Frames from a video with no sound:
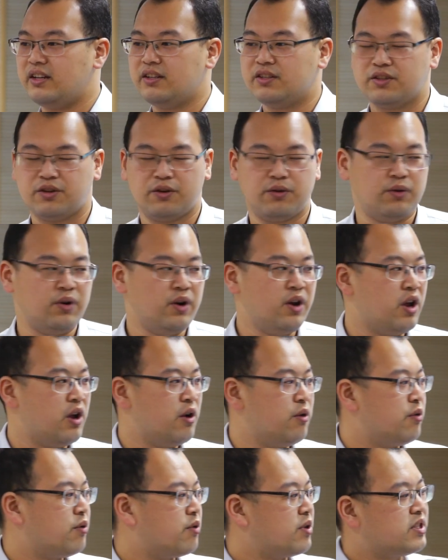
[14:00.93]
So
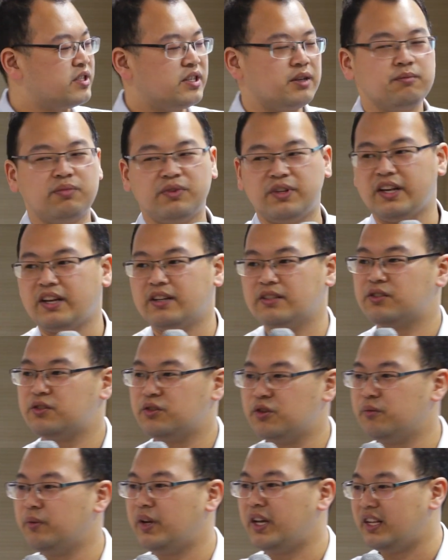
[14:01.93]
we were simply
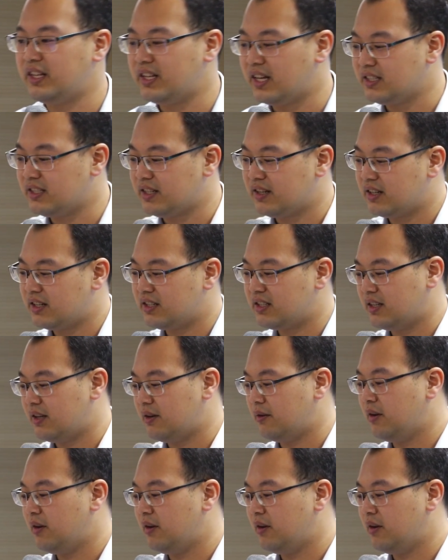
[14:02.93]
assuming that there is